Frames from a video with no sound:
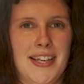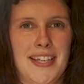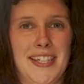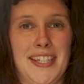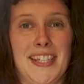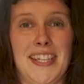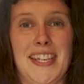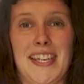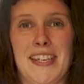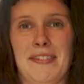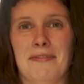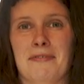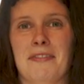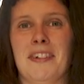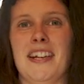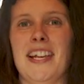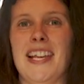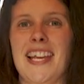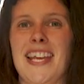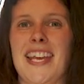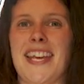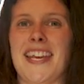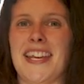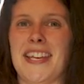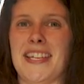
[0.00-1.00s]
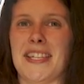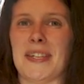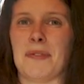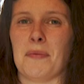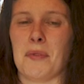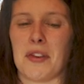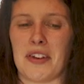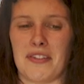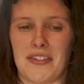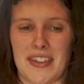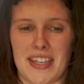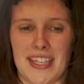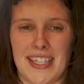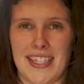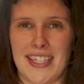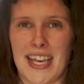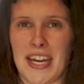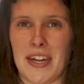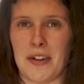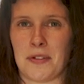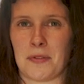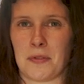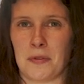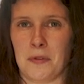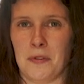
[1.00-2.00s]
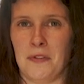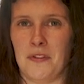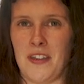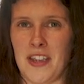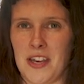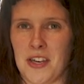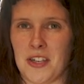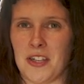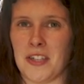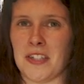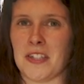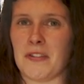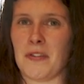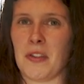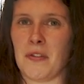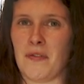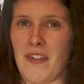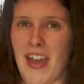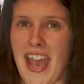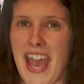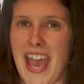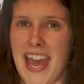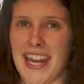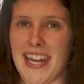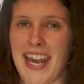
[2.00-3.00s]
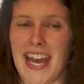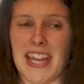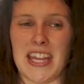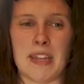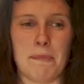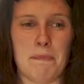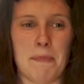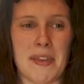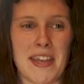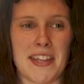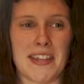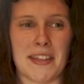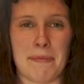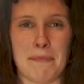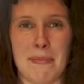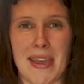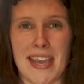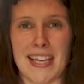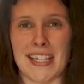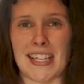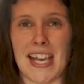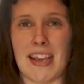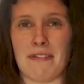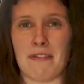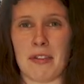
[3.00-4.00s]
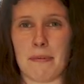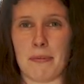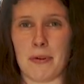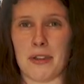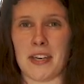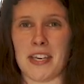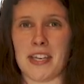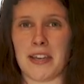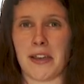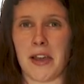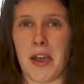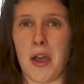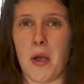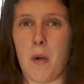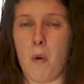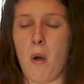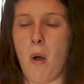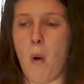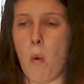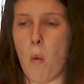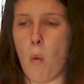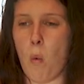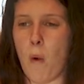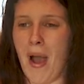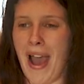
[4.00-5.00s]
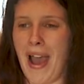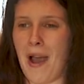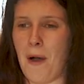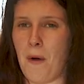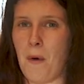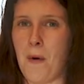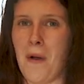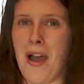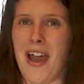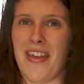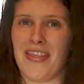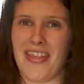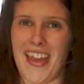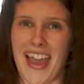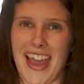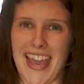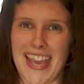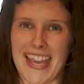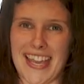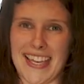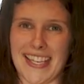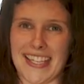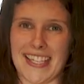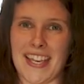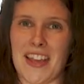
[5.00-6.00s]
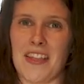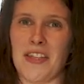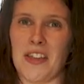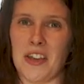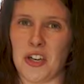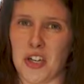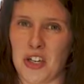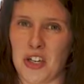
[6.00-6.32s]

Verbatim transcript: So this really is one of the central features of the van, and the bit that makes everybody go wow, and that is the